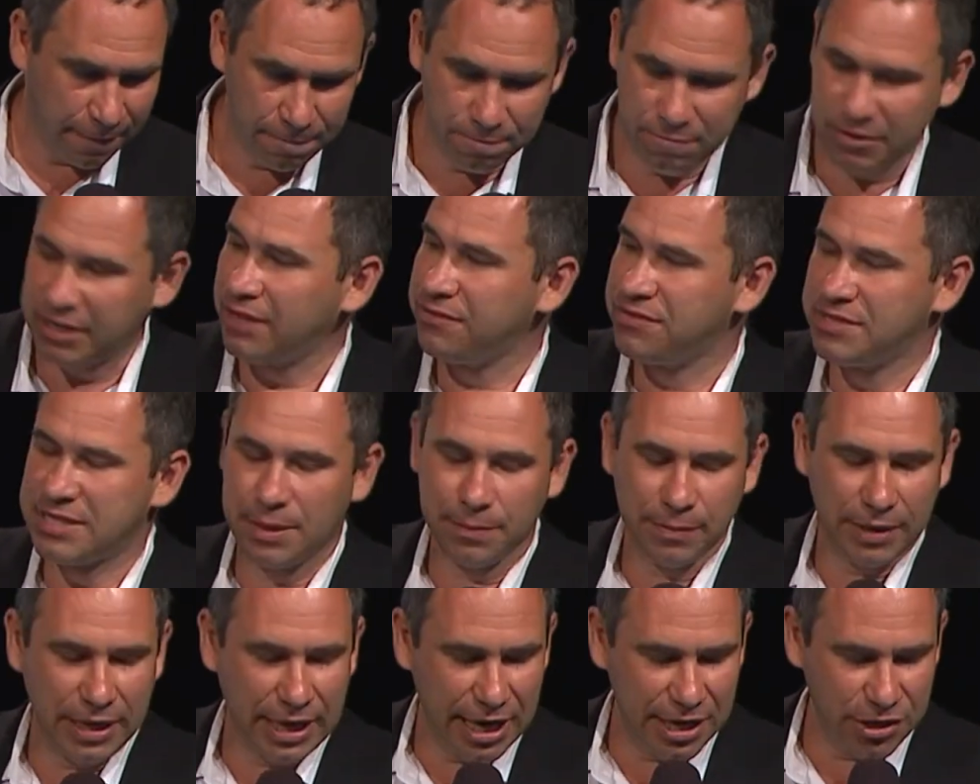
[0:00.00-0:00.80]
We have
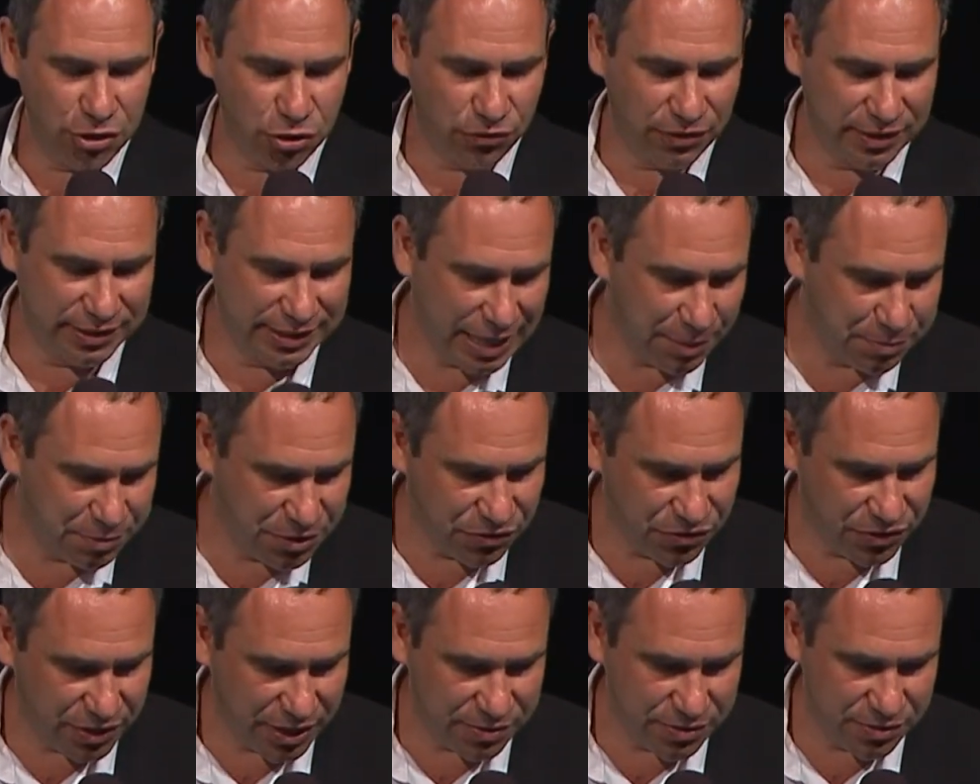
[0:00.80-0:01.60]
some kind of
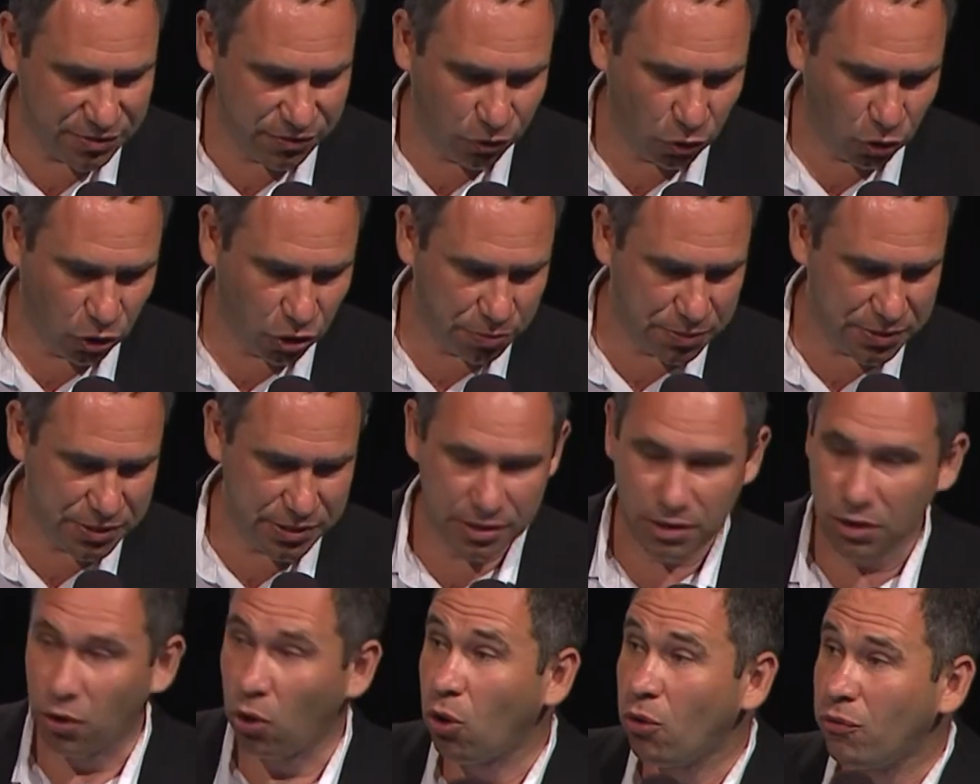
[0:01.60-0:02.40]
adaptive
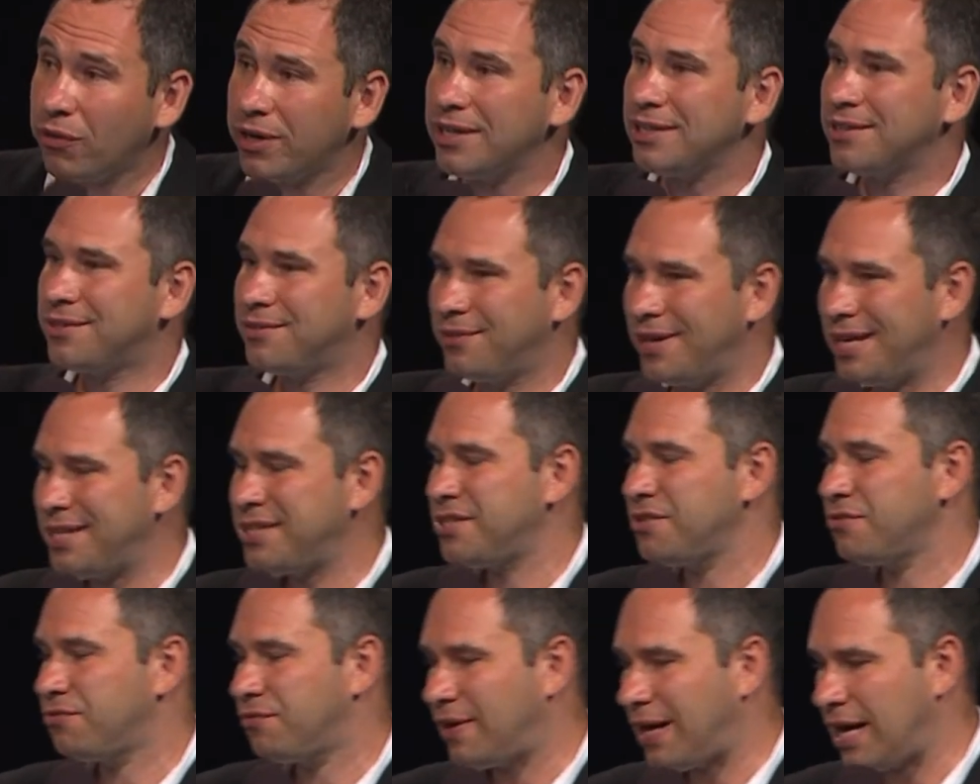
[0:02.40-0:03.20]
transforms, overall
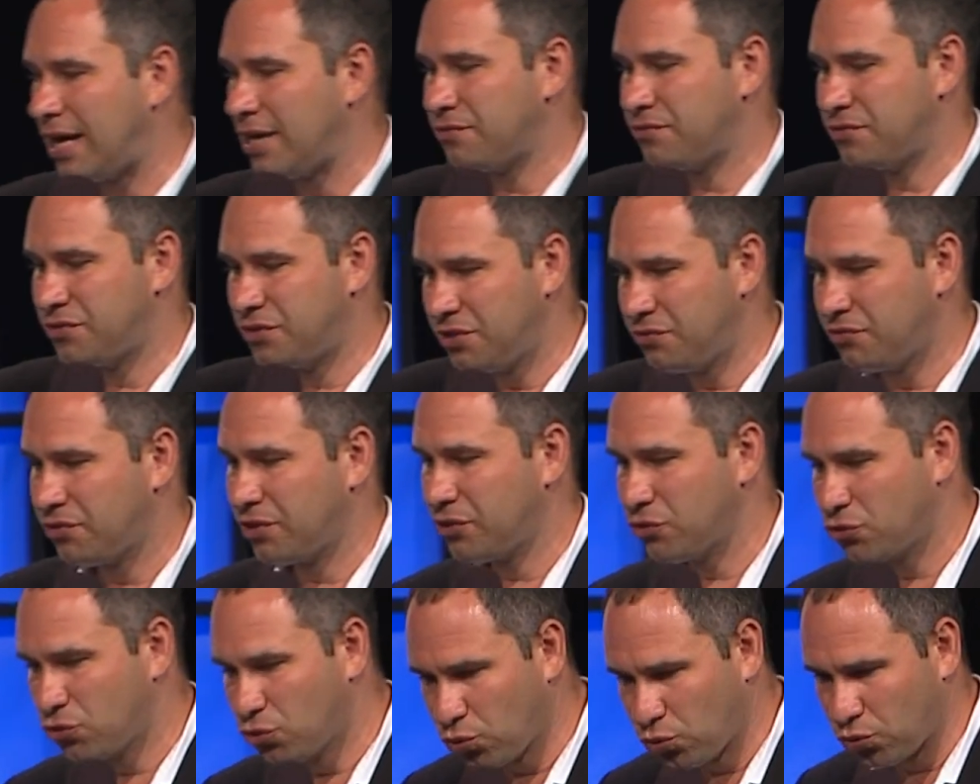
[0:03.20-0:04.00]
25
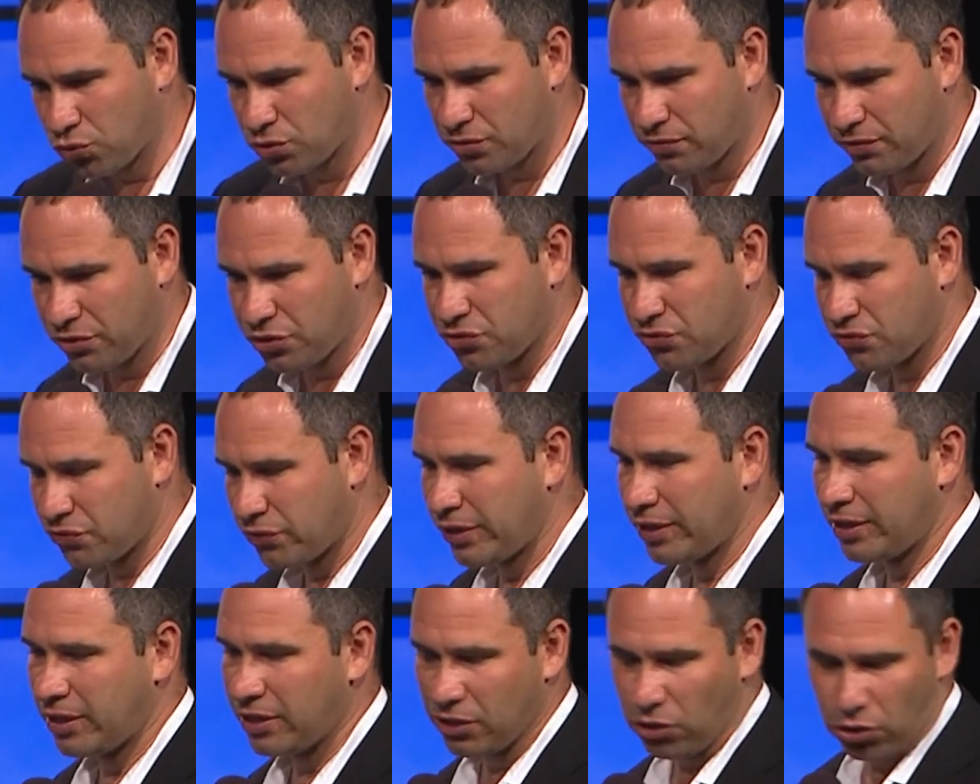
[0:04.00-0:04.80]
different tools, which is
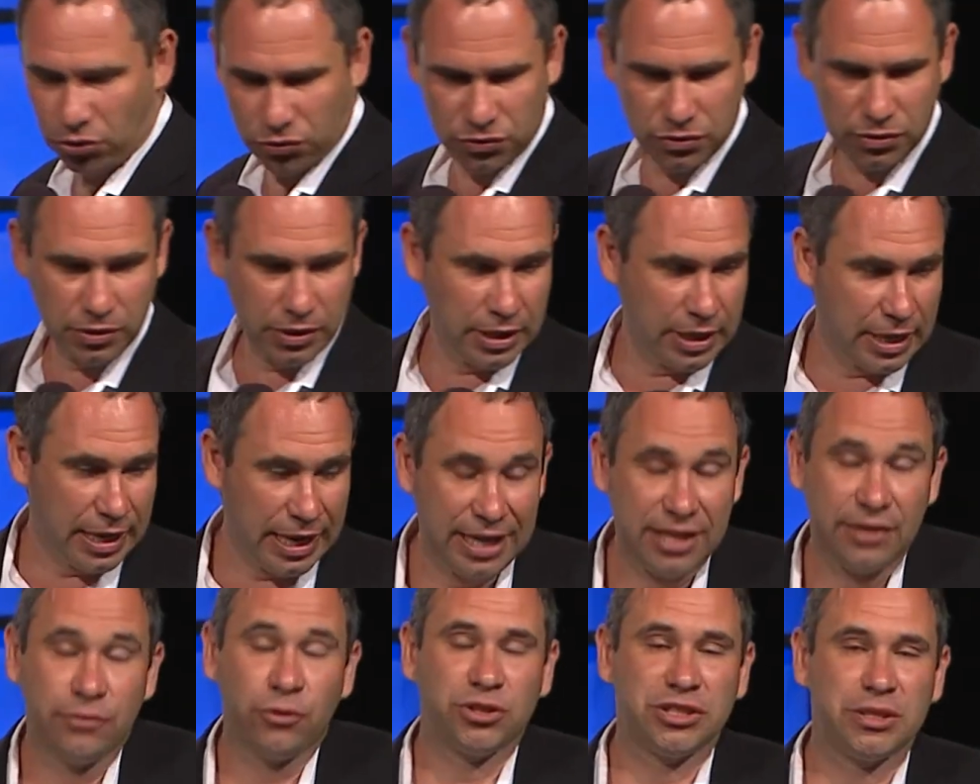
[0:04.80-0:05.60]
really a lot.
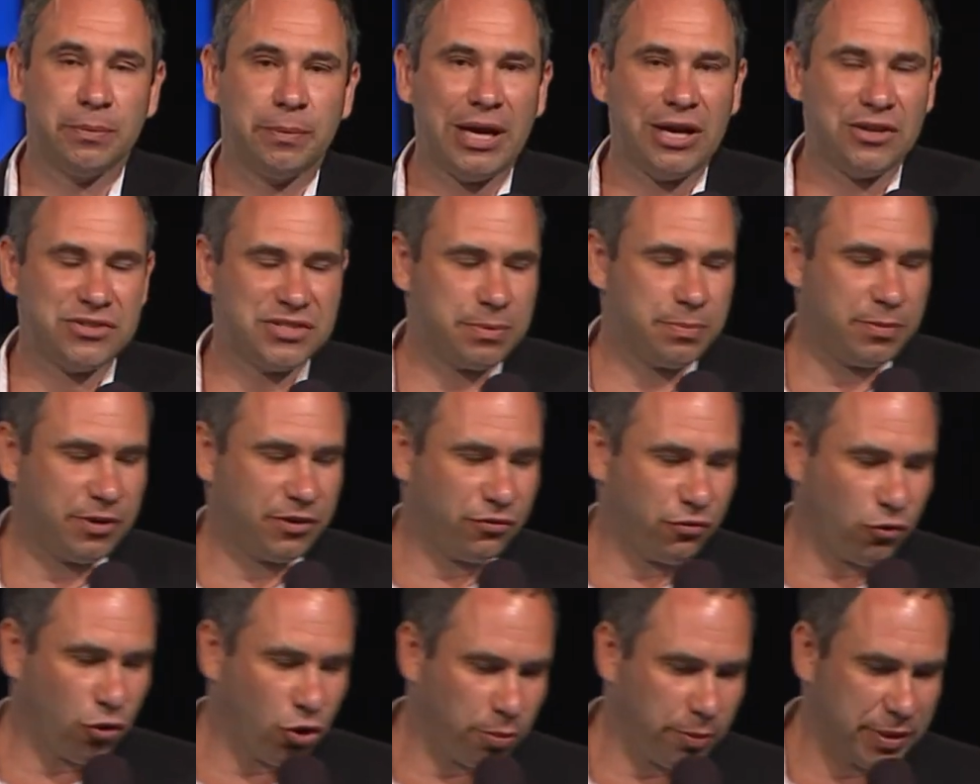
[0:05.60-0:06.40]
And what about the
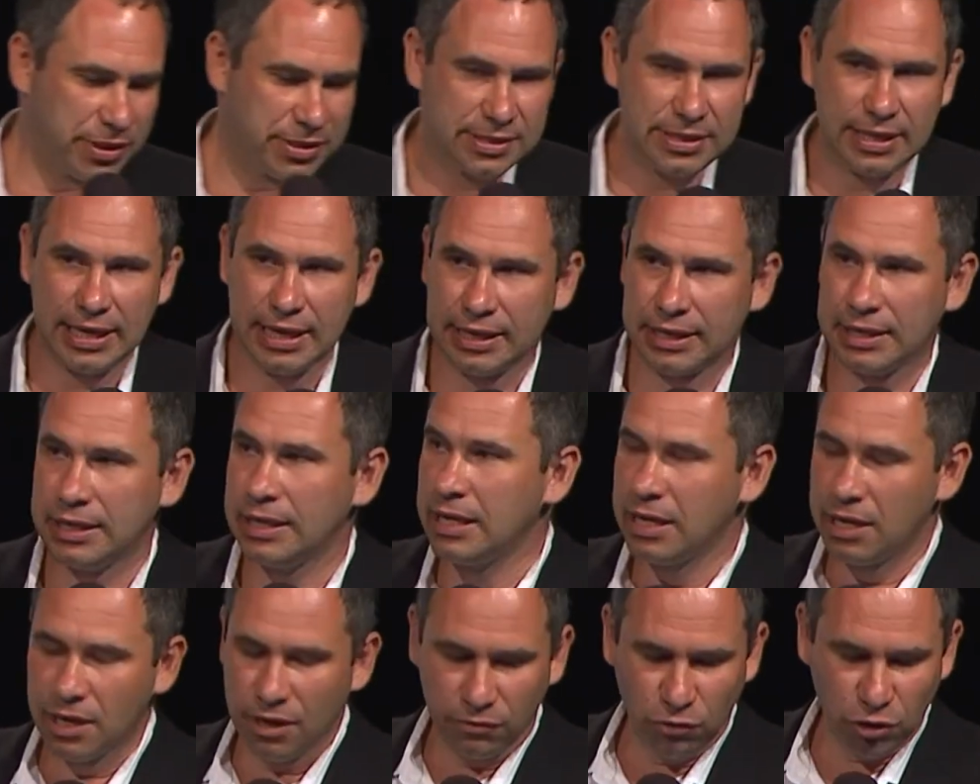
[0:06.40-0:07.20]
performance, like
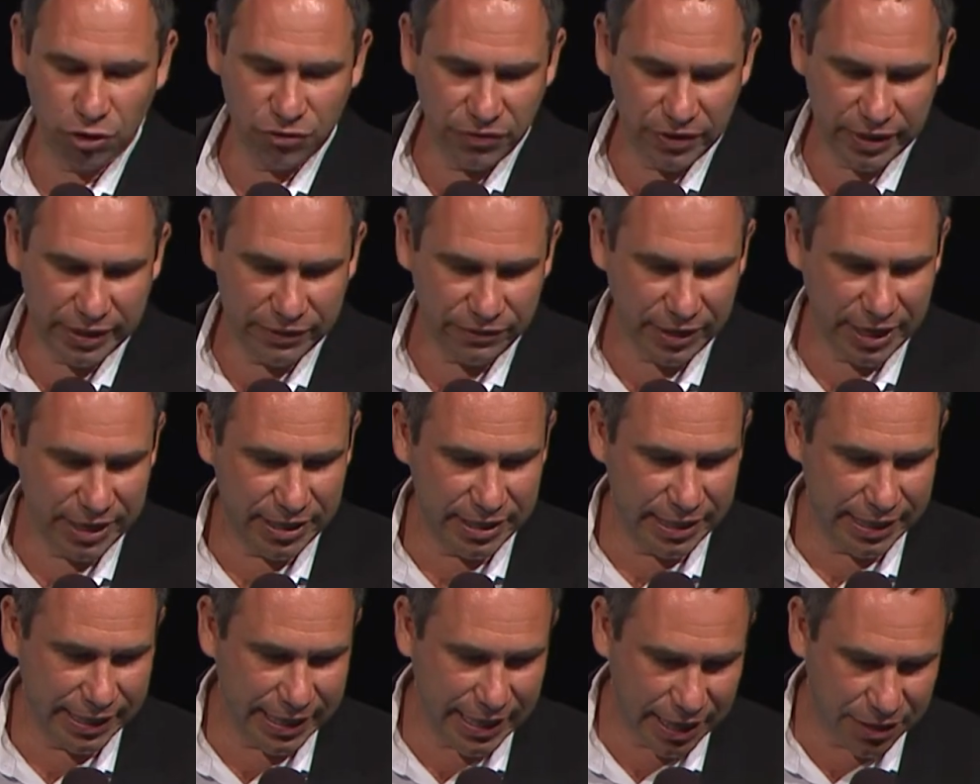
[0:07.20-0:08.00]
what we
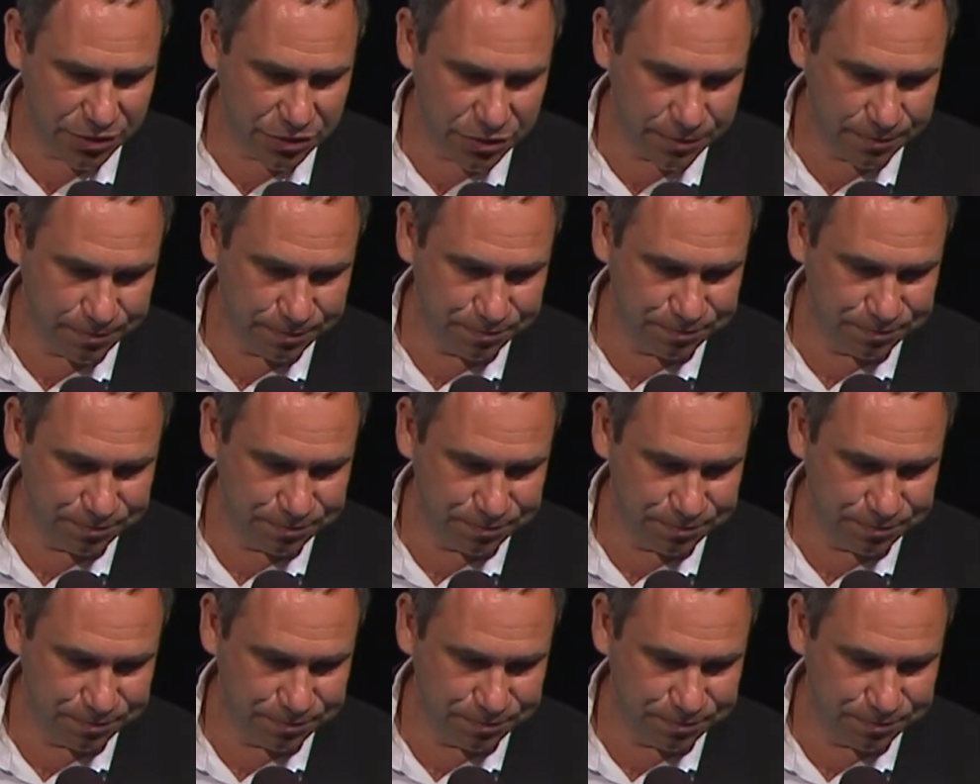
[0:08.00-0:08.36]
finally get?